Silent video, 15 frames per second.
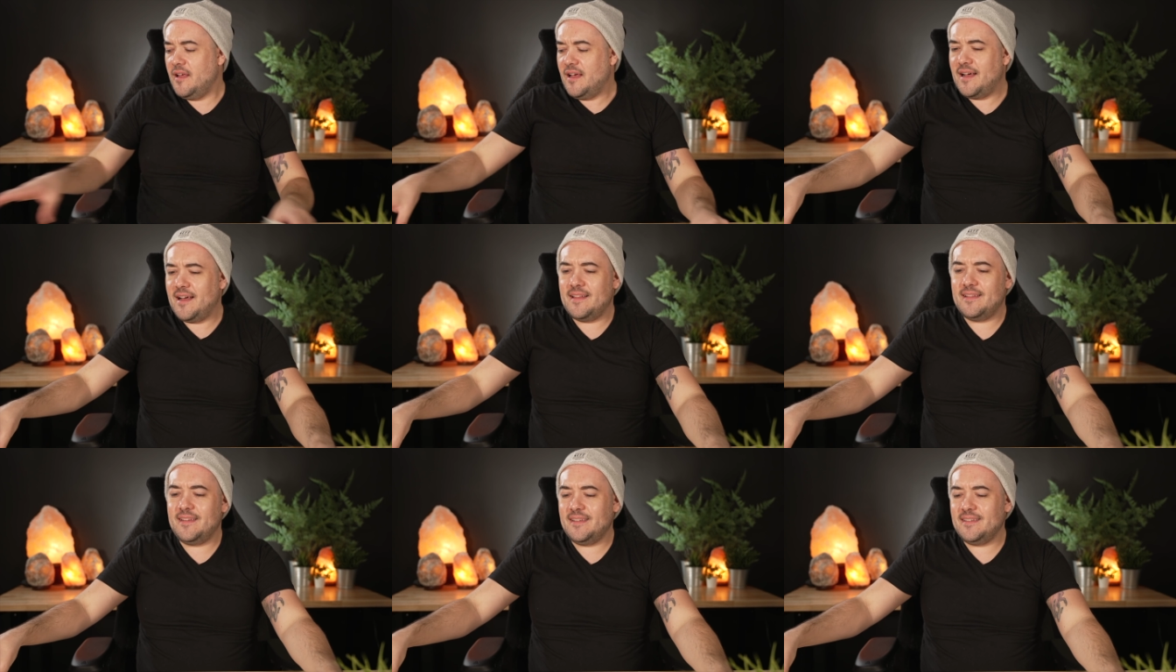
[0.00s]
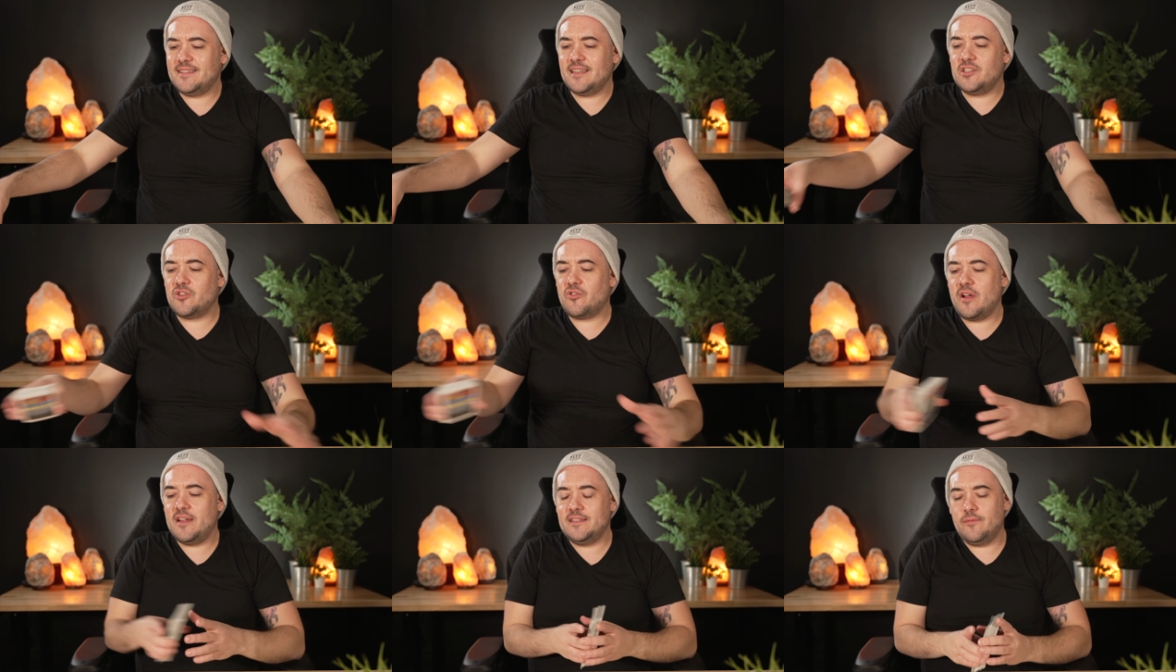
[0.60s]
Uh, this is such a
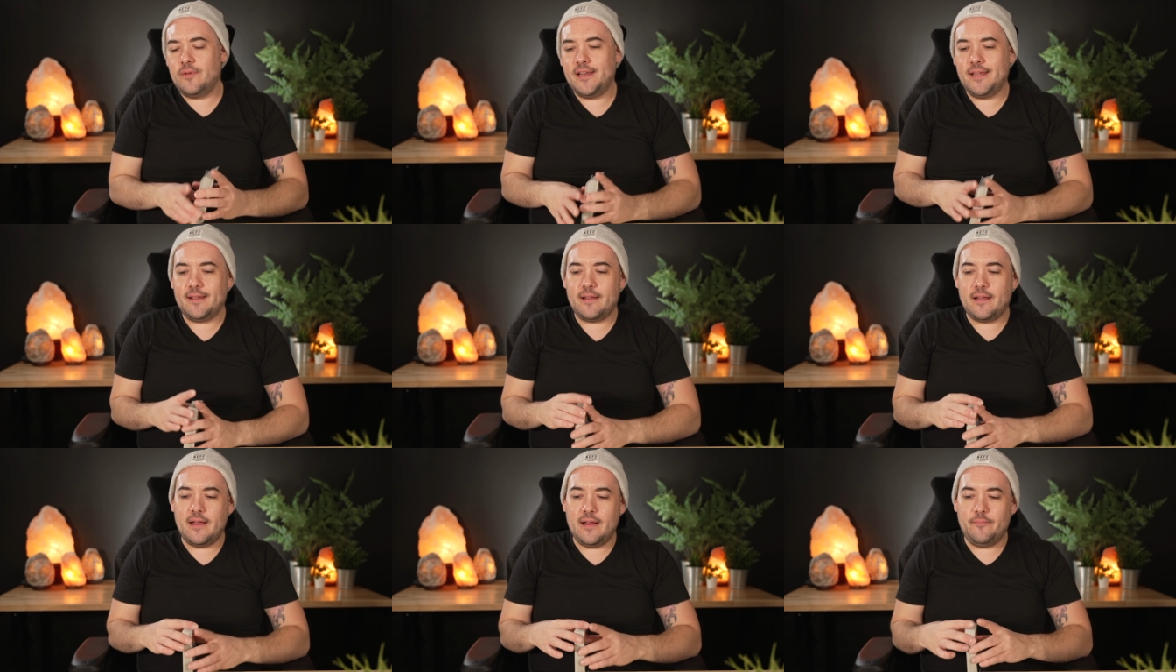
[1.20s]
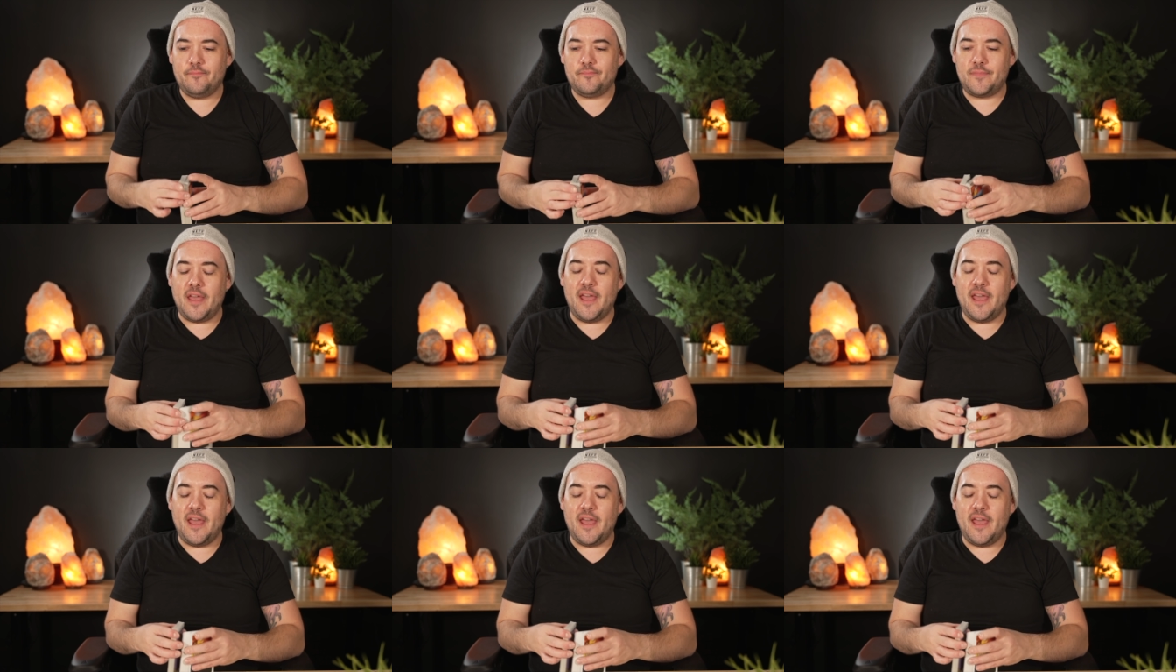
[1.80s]
crazy reading. Um,